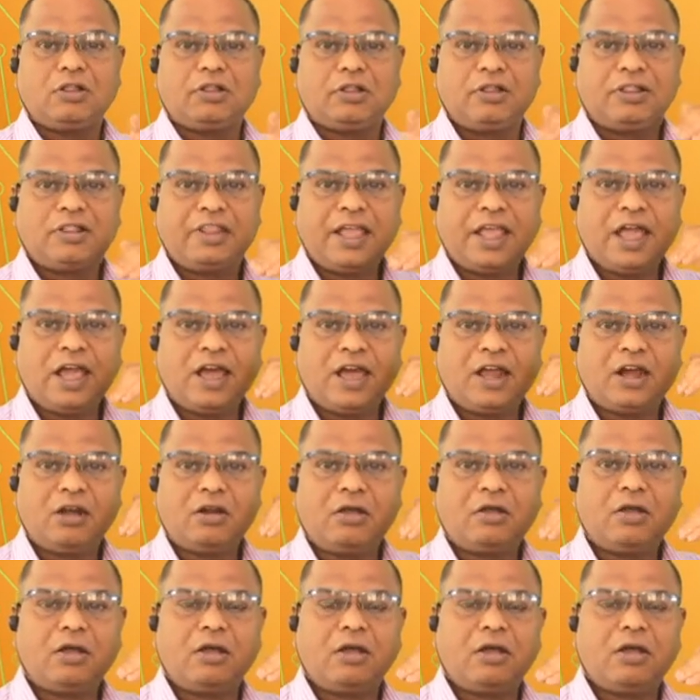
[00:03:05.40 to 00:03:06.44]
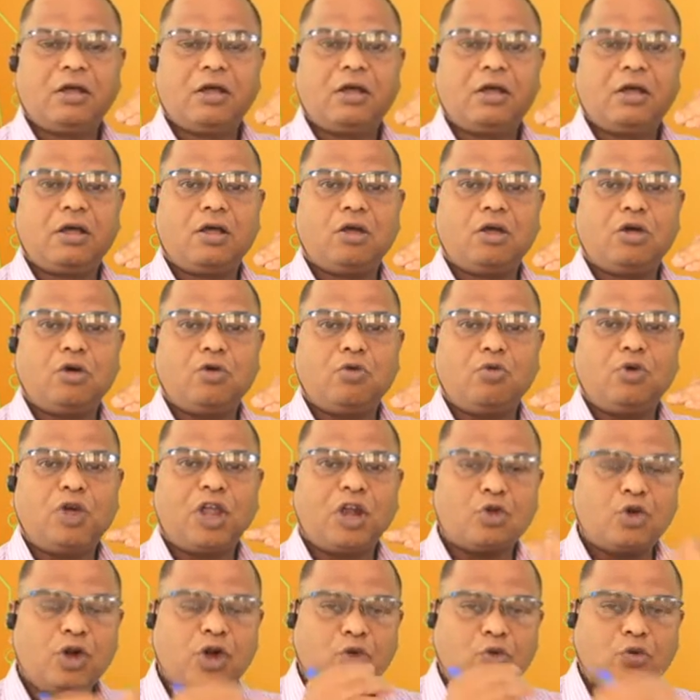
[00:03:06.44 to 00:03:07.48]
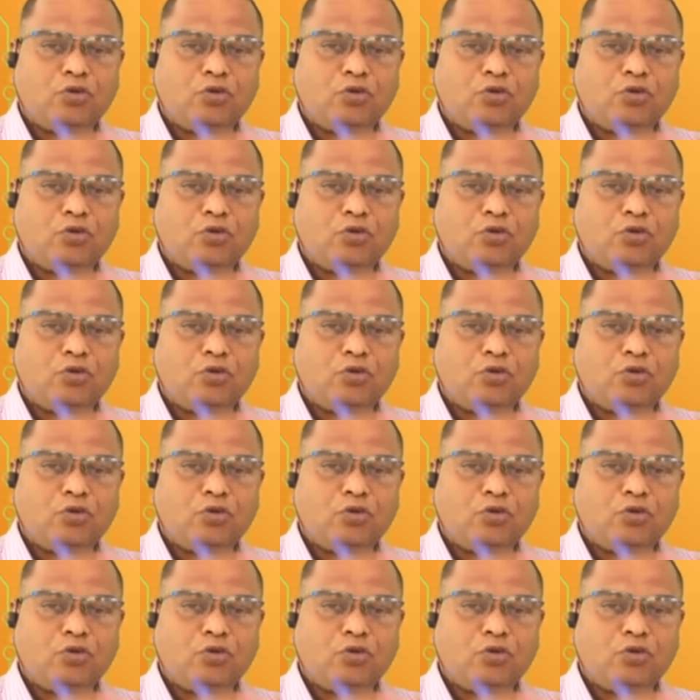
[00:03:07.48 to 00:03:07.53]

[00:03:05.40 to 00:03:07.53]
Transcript: we are going